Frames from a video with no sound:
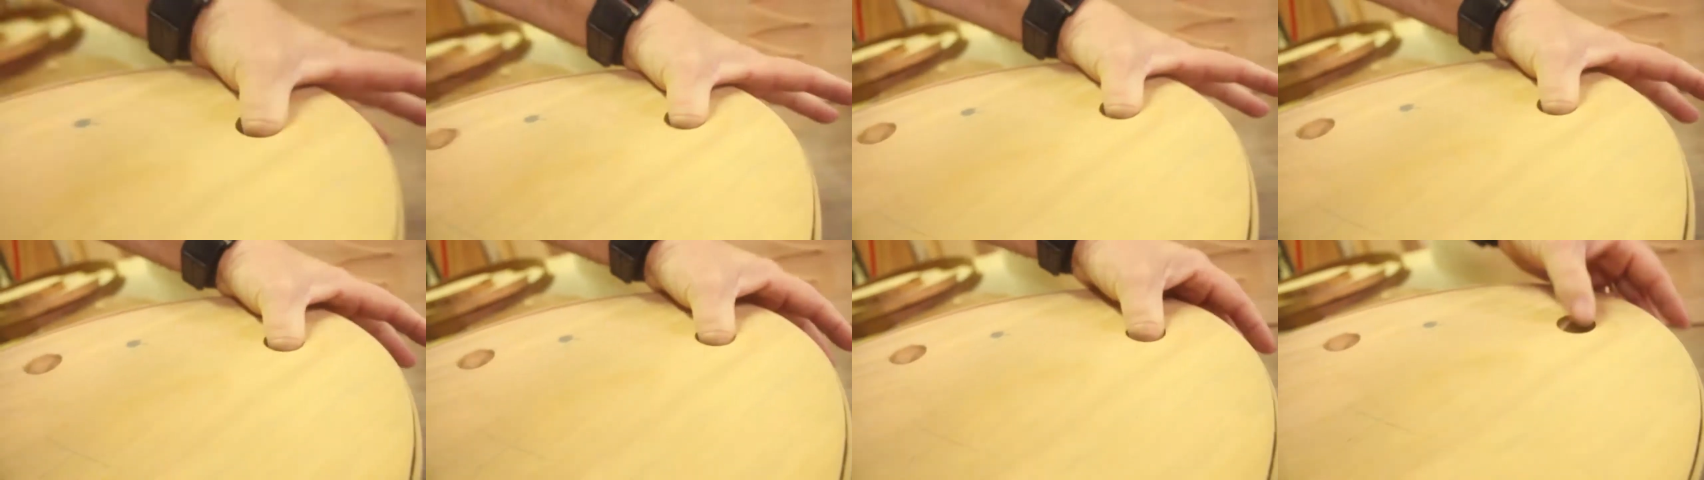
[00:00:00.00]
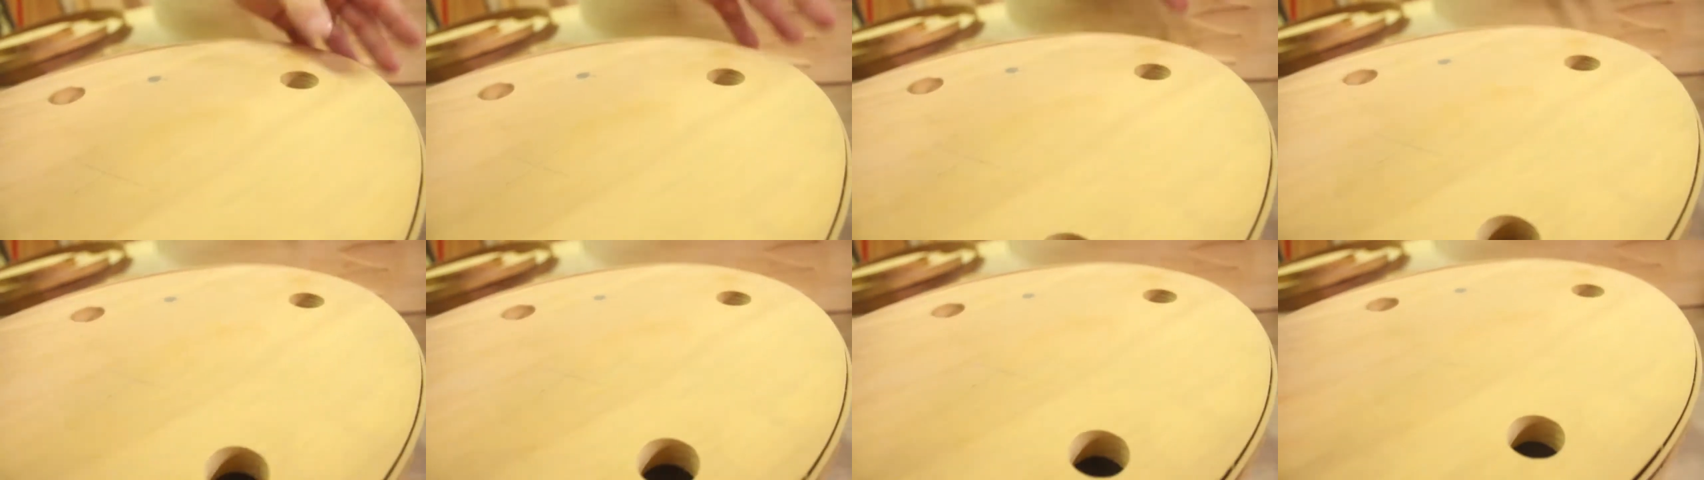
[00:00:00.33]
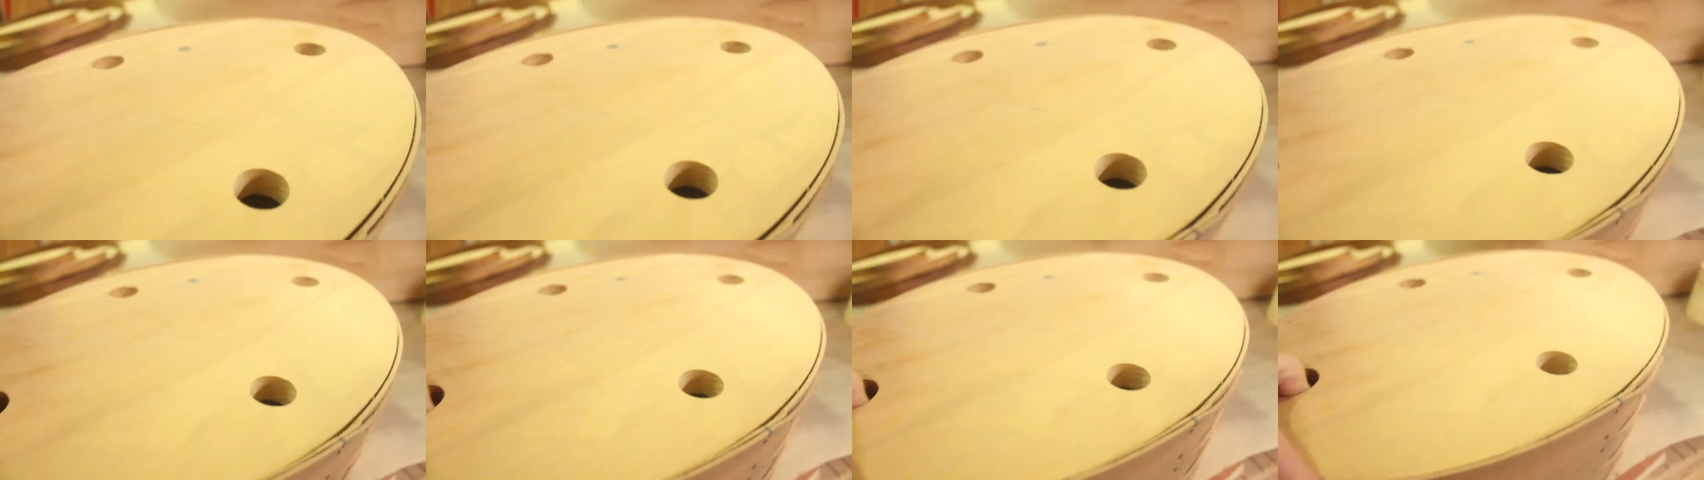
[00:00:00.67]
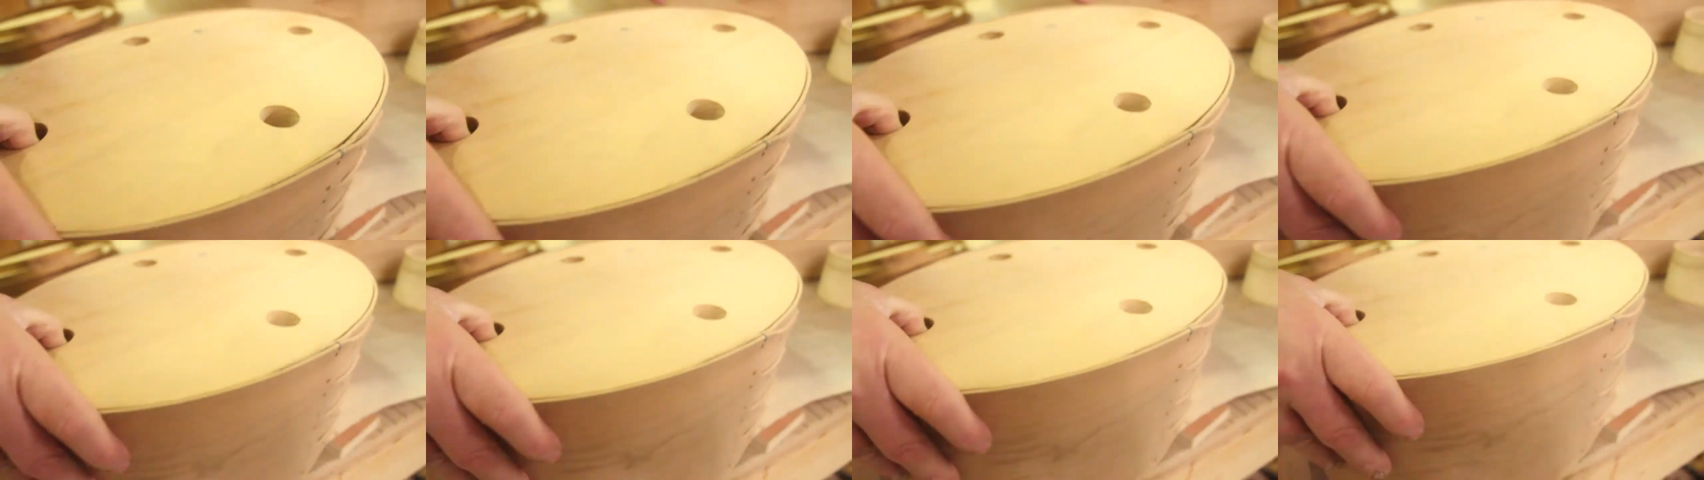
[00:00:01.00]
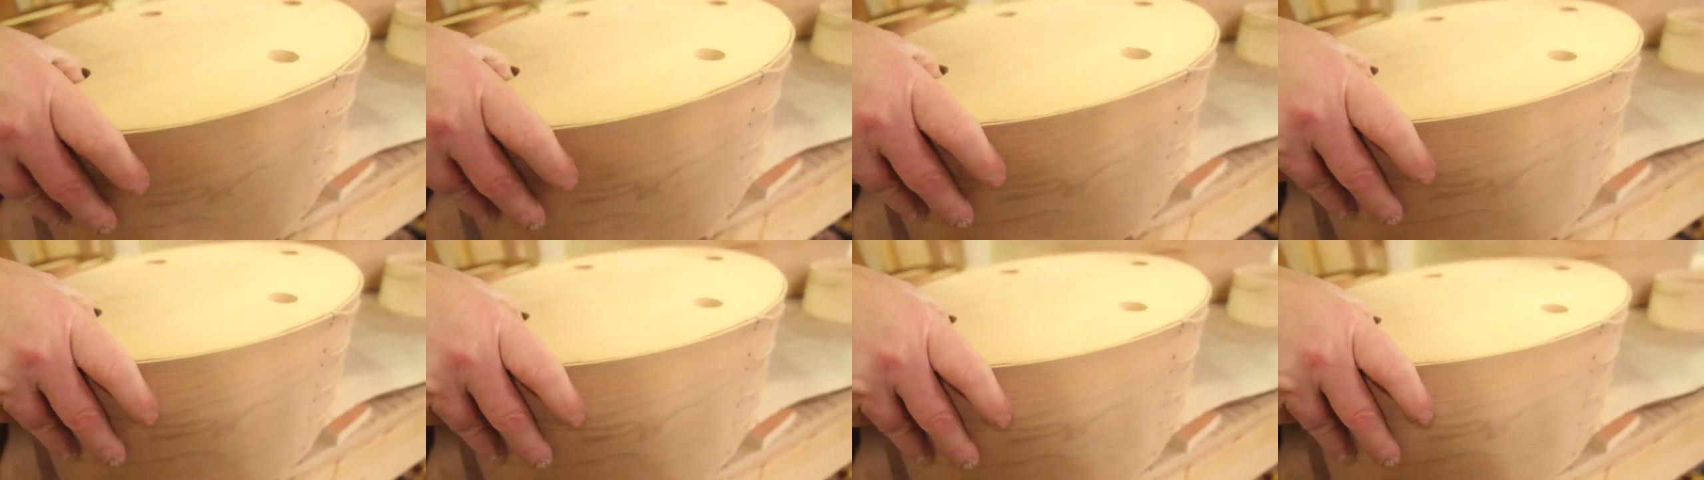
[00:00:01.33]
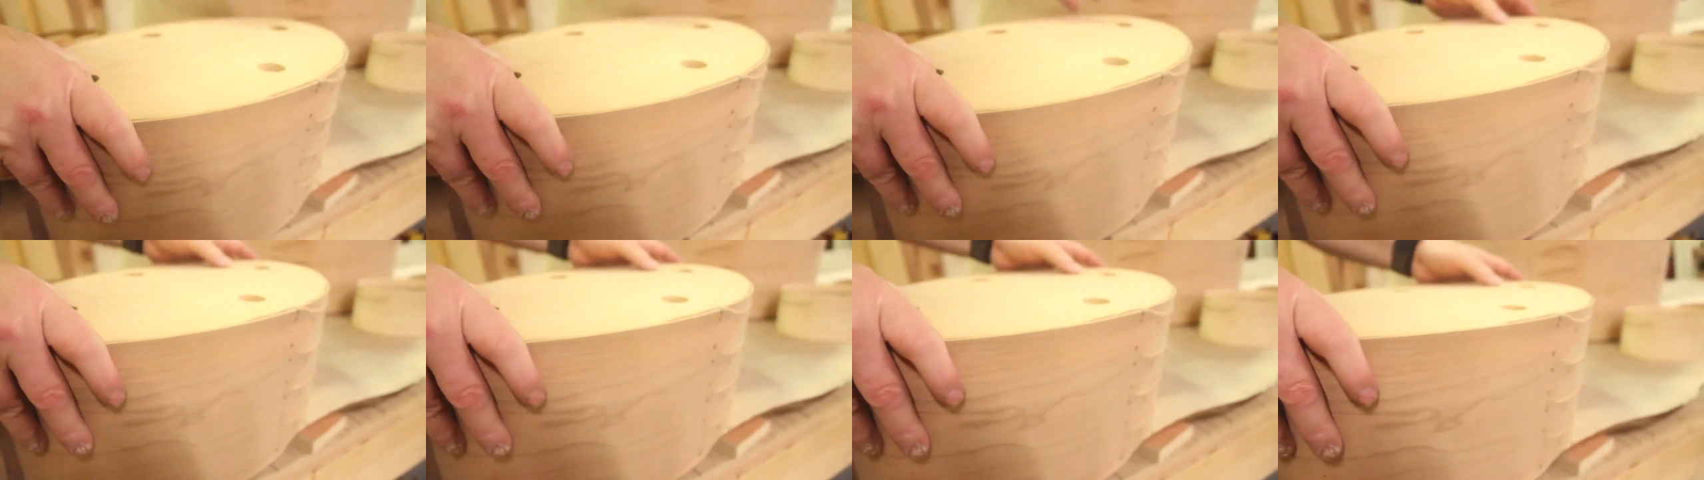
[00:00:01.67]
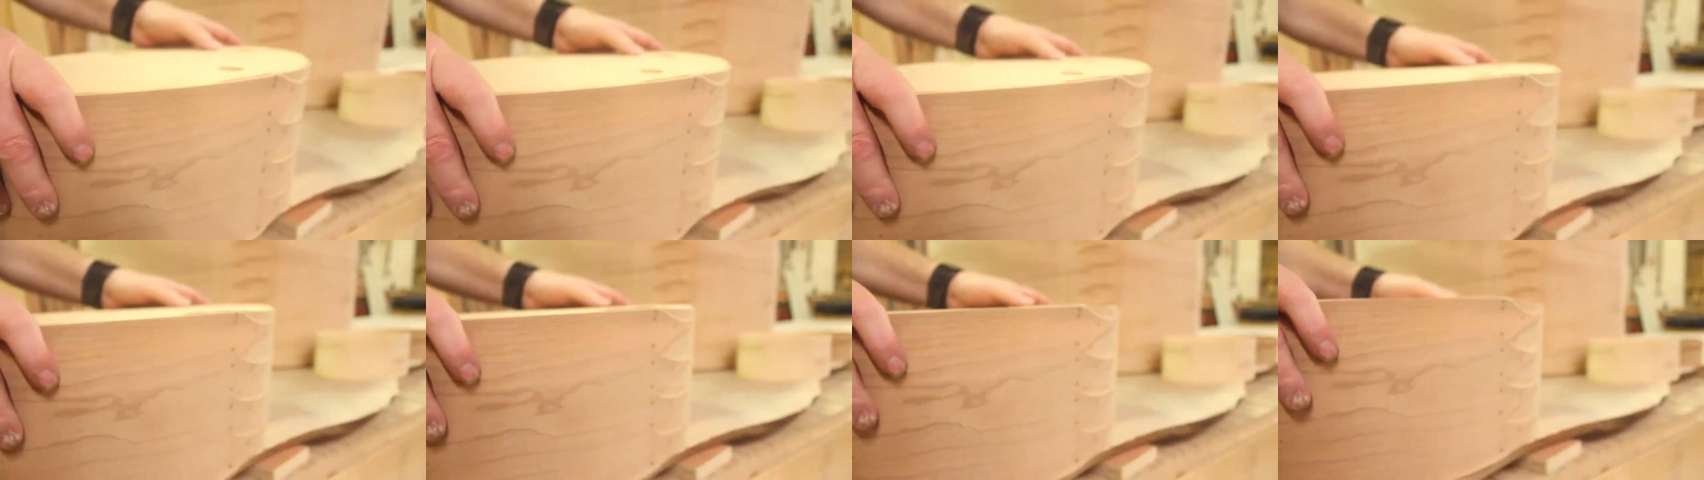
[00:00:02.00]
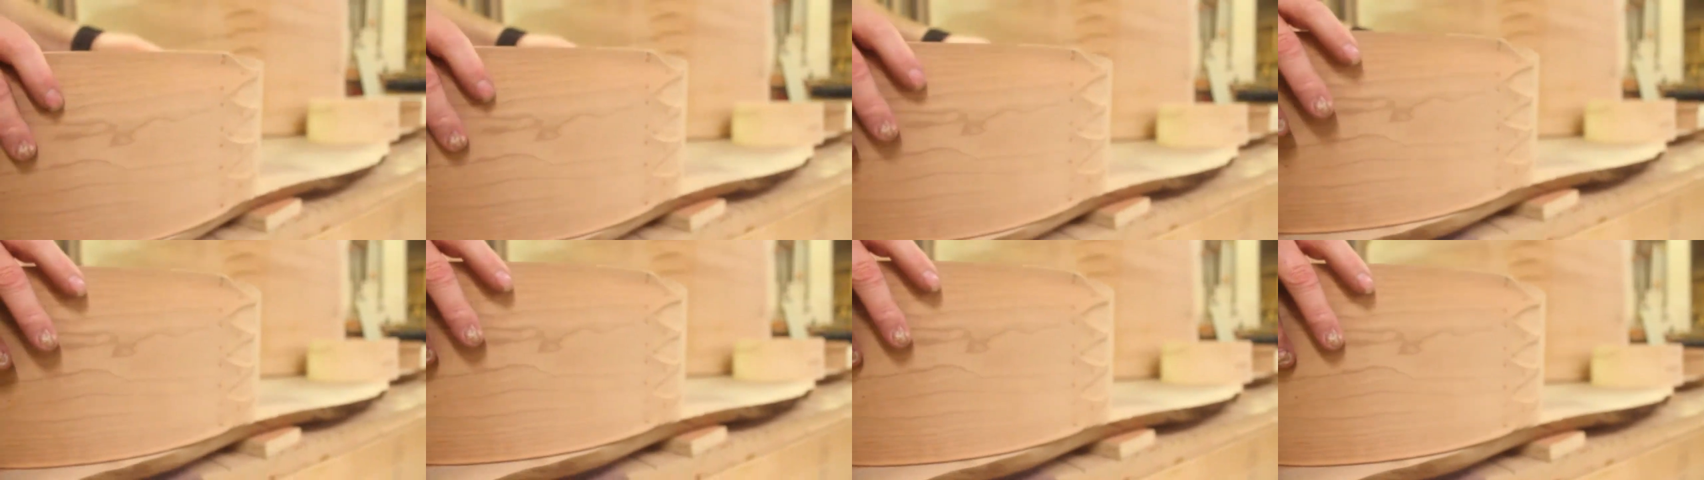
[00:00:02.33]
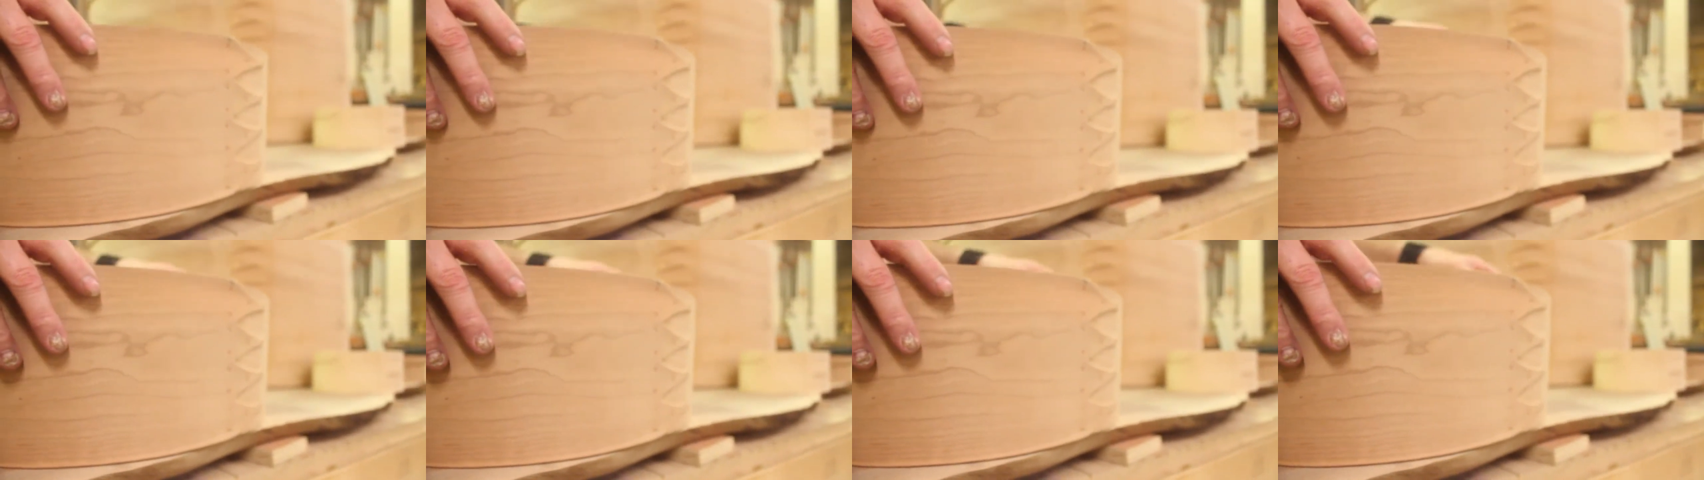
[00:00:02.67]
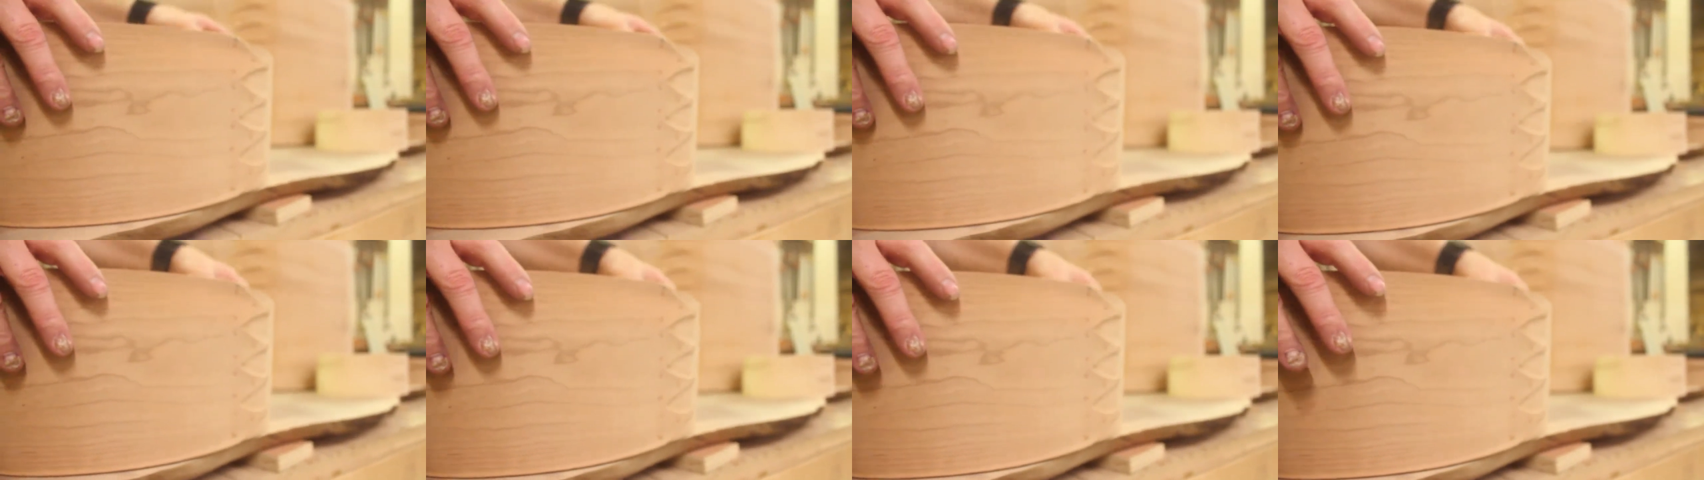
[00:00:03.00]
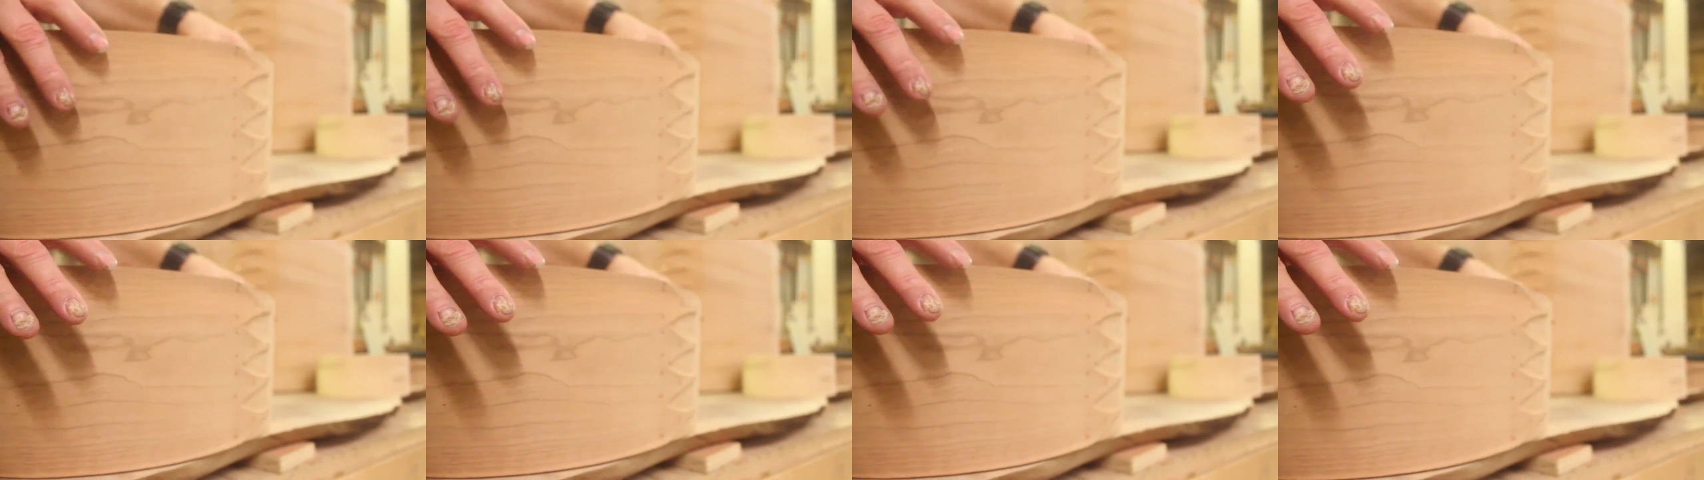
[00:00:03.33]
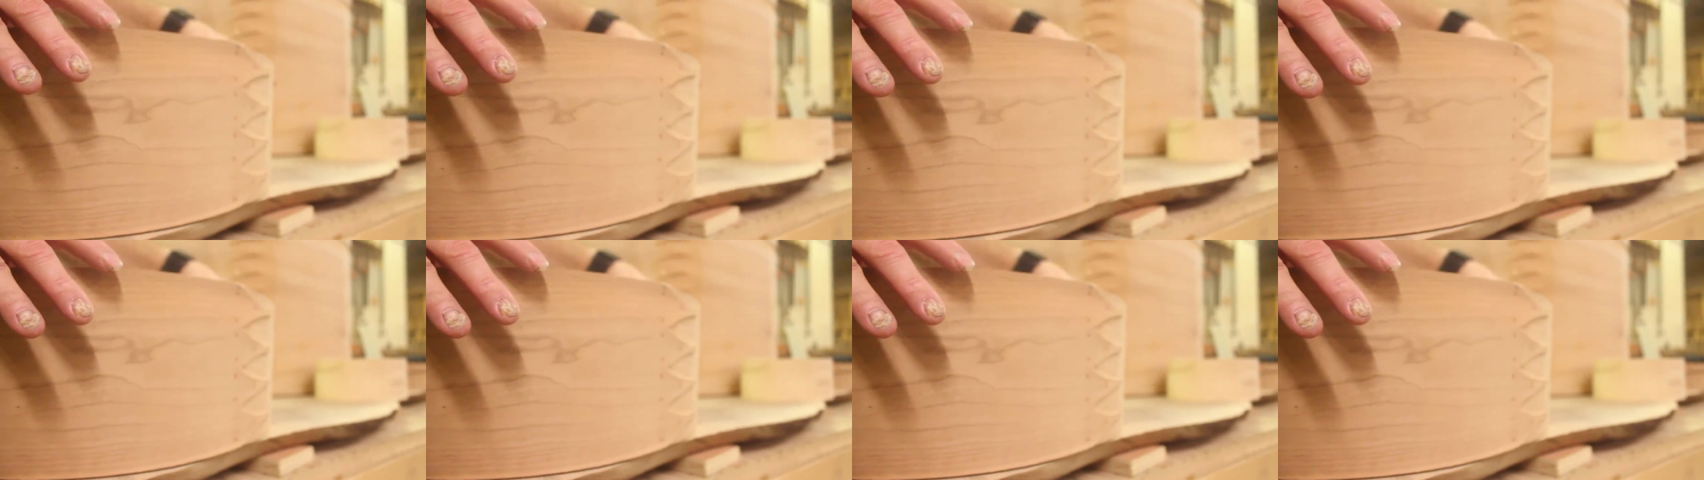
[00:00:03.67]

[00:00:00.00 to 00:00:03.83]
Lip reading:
No face is visible, so there are no lips to read.